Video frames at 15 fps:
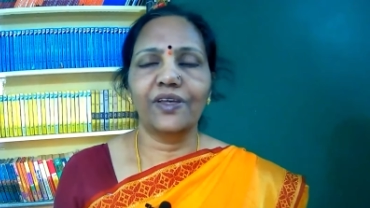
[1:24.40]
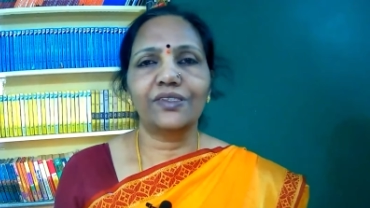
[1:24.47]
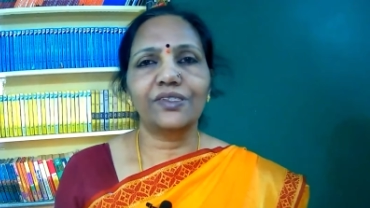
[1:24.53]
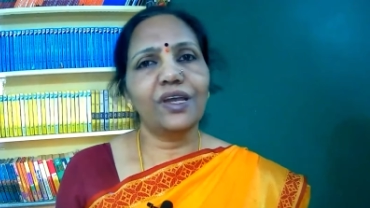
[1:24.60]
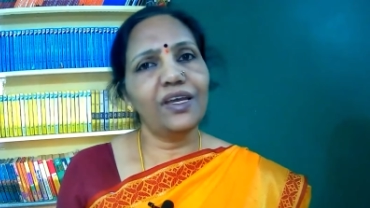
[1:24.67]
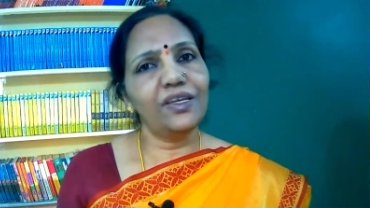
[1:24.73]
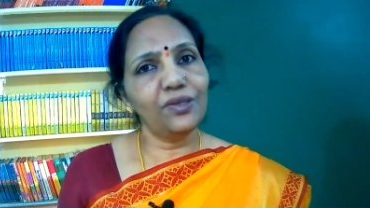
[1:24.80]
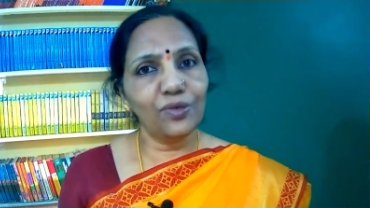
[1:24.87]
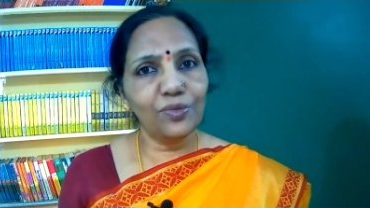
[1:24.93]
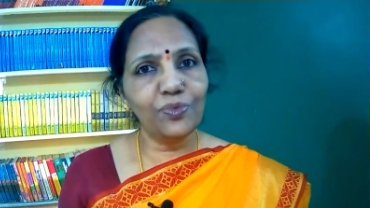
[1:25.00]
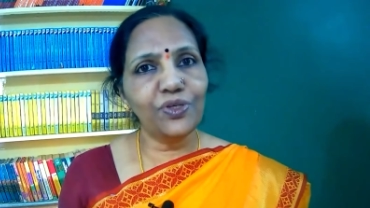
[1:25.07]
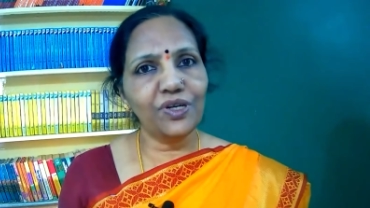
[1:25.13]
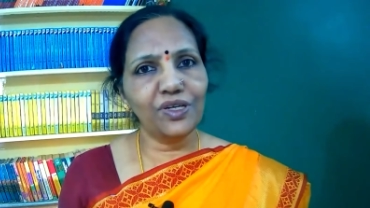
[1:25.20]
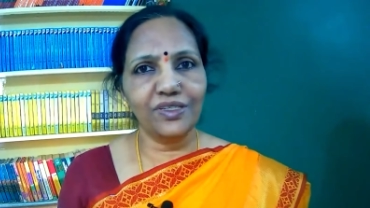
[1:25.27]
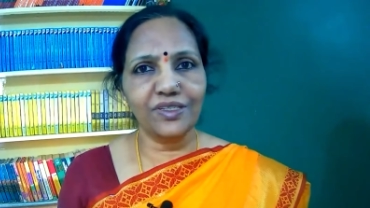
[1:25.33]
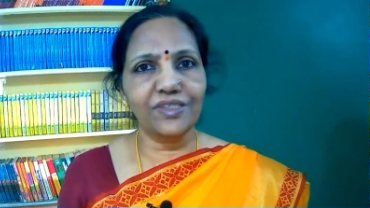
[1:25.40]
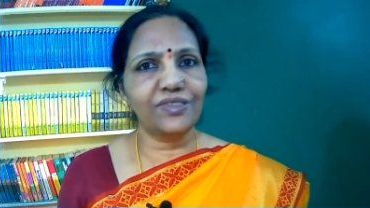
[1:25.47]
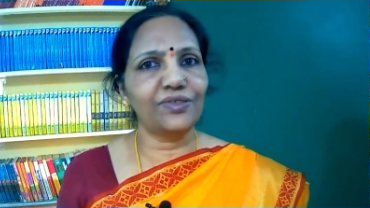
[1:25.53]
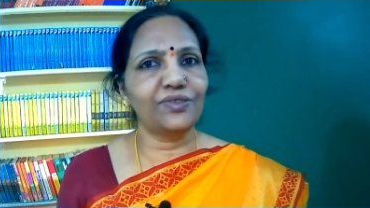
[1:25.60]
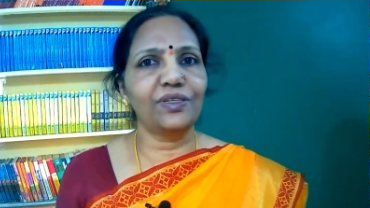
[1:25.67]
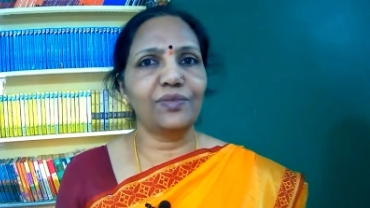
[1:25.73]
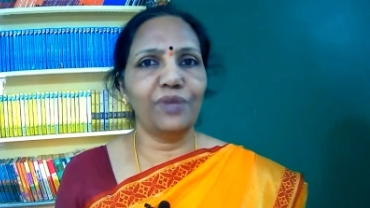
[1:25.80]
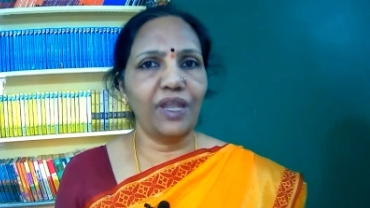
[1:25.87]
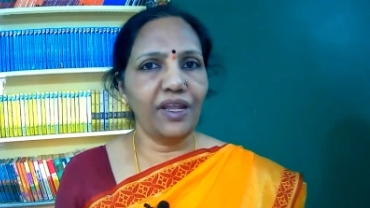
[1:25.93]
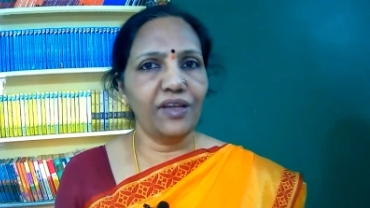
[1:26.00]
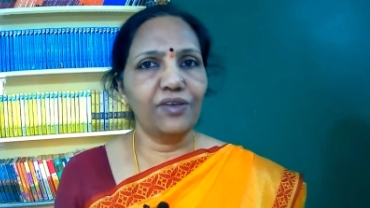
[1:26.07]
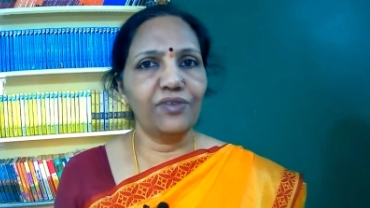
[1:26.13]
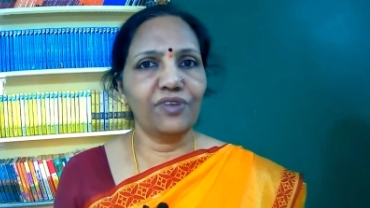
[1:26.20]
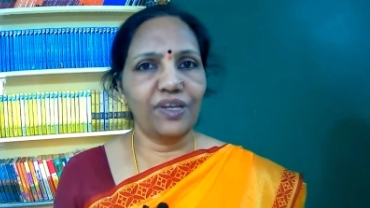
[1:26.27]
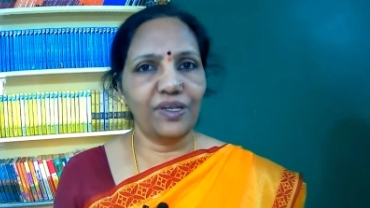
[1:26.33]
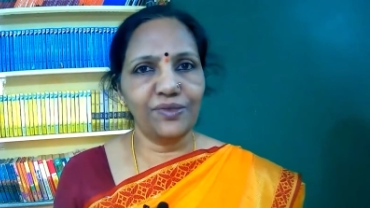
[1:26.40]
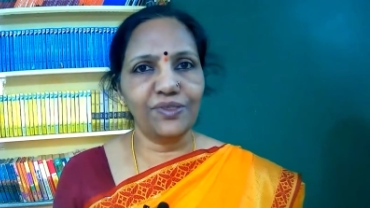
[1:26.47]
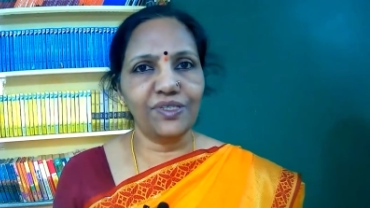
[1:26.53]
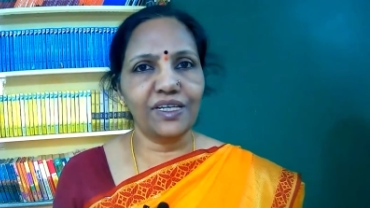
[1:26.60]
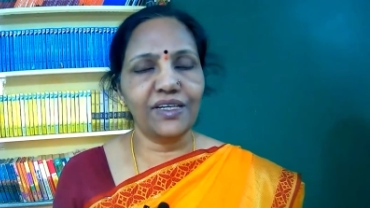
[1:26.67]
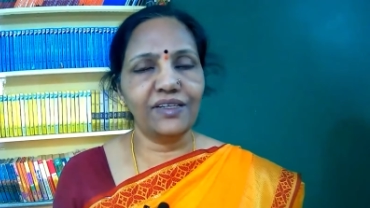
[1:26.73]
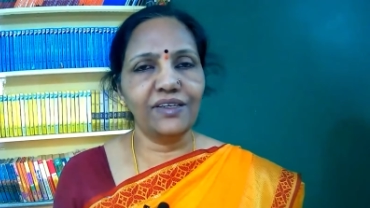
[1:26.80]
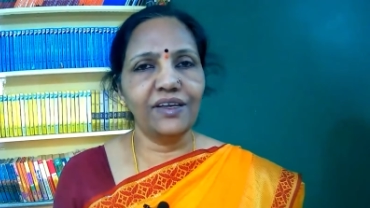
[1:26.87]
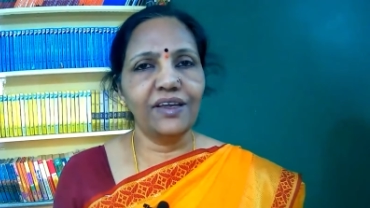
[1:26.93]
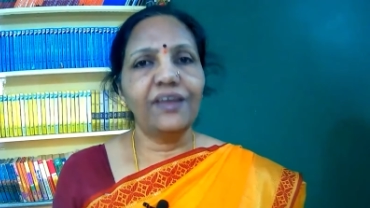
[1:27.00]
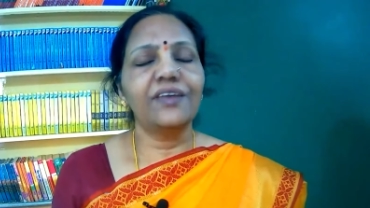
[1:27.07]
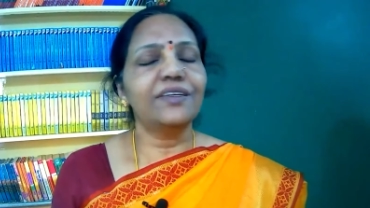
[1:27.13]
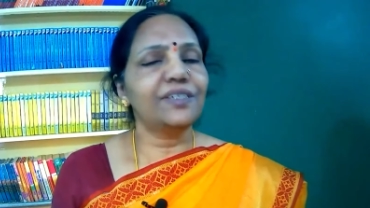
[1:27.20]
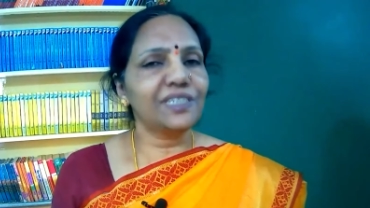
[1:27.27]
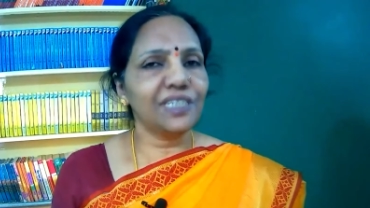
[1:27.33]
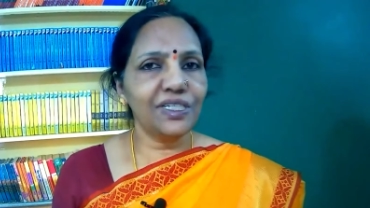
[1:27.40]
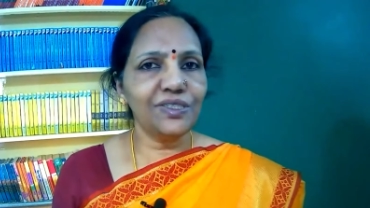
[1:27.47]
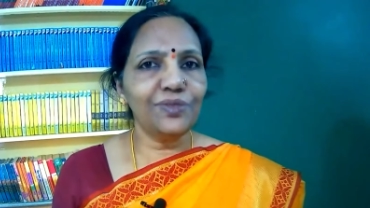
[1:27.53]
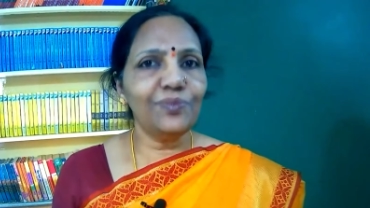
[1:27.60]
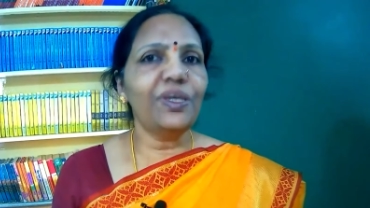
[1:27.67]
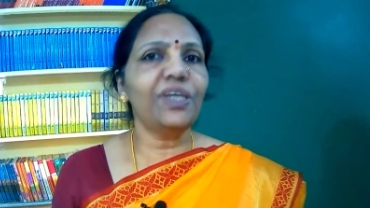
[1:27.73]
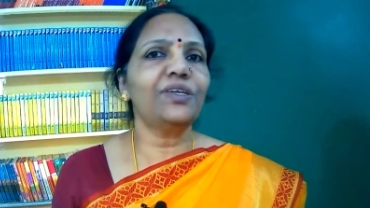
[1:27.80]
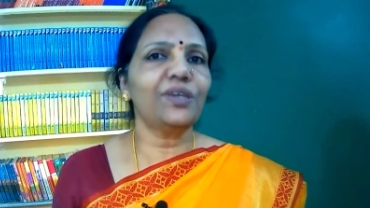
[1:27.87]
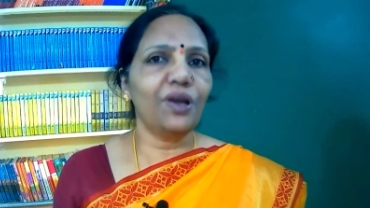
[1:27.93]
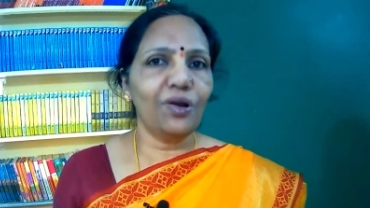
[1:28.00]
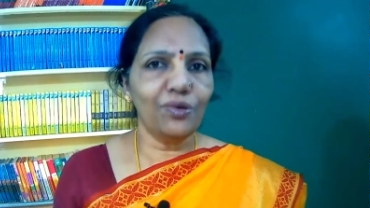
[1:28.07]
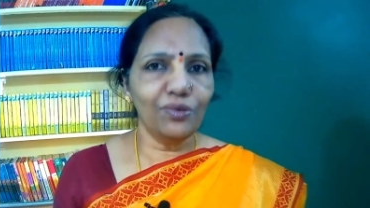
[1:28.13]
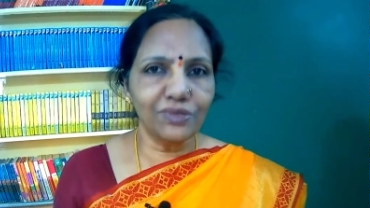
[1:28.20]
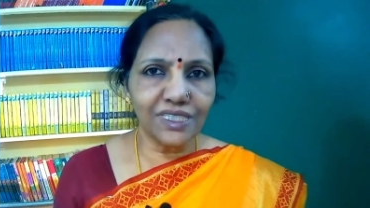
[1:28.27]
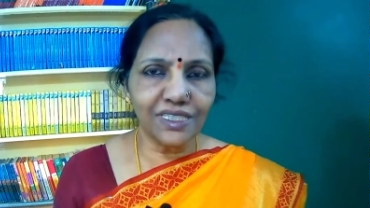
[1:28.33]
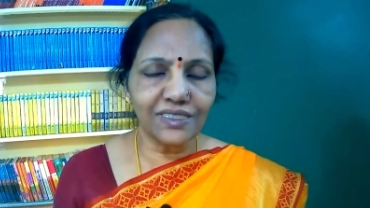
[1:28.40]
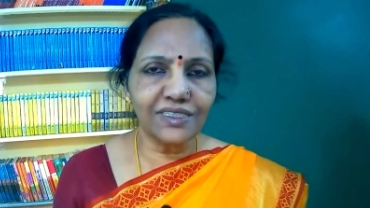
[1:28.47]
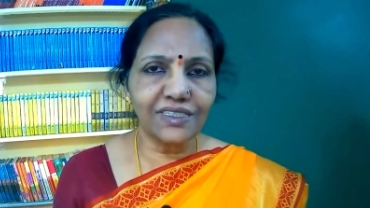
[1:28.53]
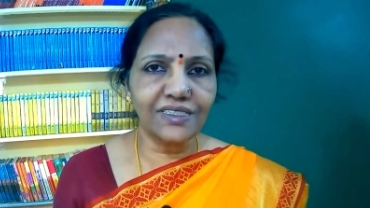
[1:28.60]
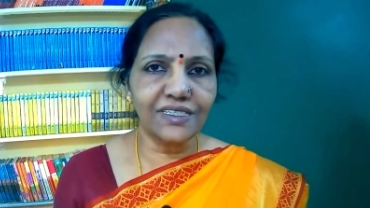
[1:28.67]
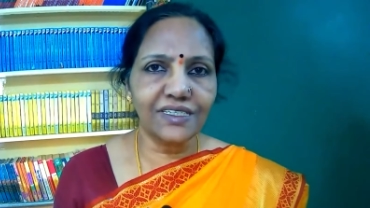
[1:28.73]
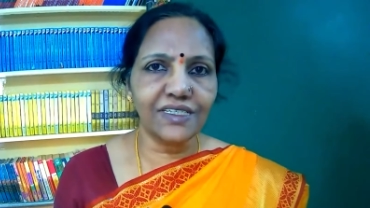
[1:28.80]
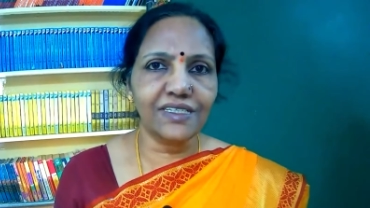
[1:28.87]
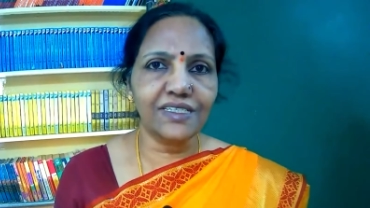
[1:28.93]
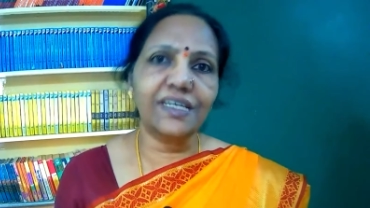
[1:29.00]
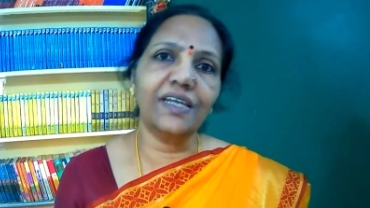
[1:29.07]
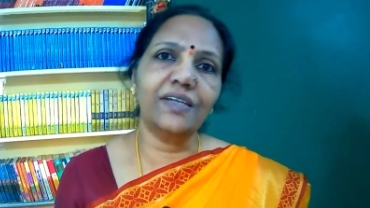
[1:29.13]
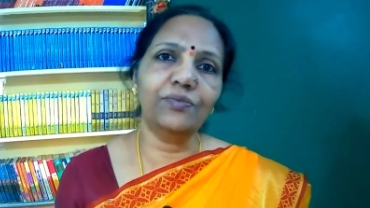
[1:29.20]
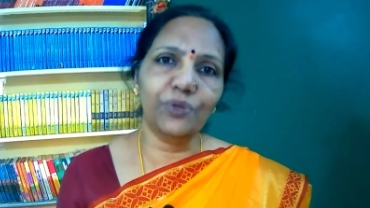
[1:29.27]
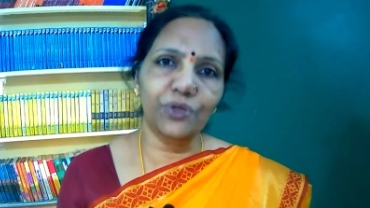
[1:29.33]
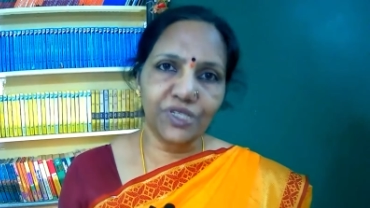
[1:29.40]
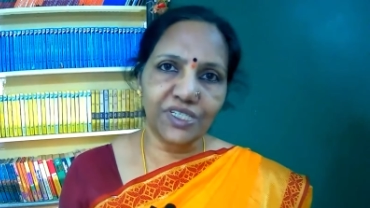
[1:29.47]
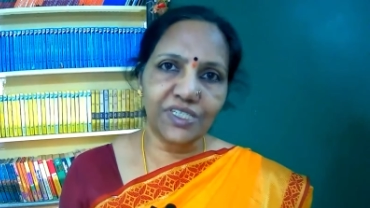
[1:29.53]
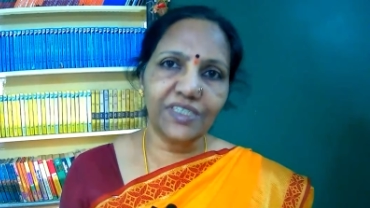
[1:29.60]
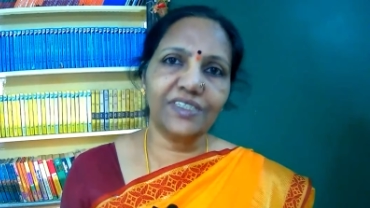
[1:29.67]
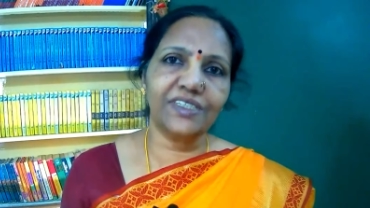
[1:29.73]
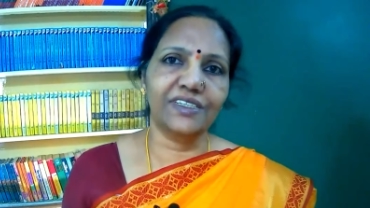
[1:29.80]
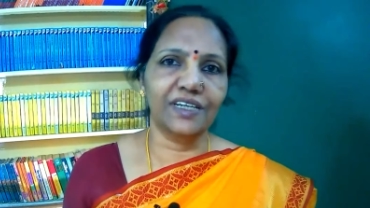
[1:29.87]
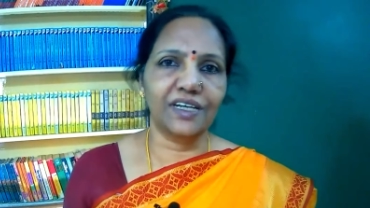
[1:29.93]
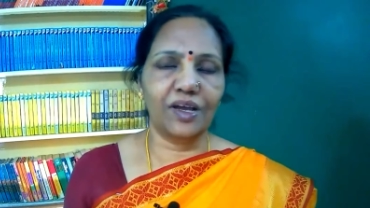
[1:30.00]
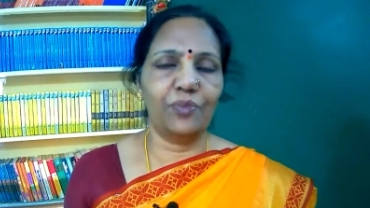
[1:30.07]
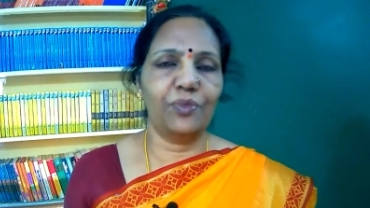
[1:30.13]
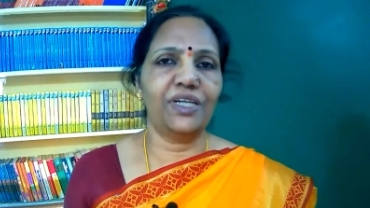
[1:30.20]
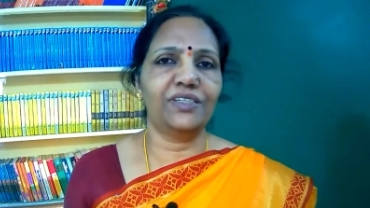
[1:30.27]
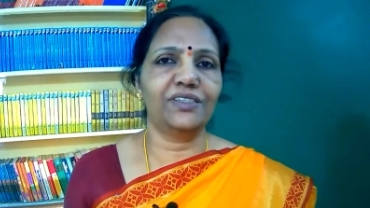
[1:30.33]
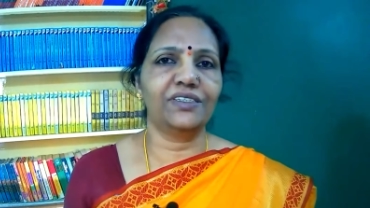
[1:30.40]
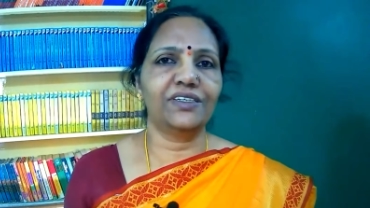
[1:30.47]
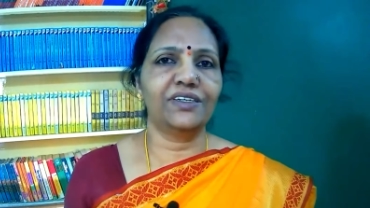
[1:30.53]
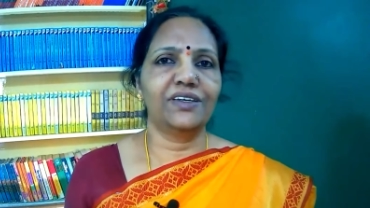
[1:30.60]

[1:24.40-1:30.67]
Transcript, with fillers: So I hope you understood the meaning of A to Z. Try to make your own sentences and post it in the comment.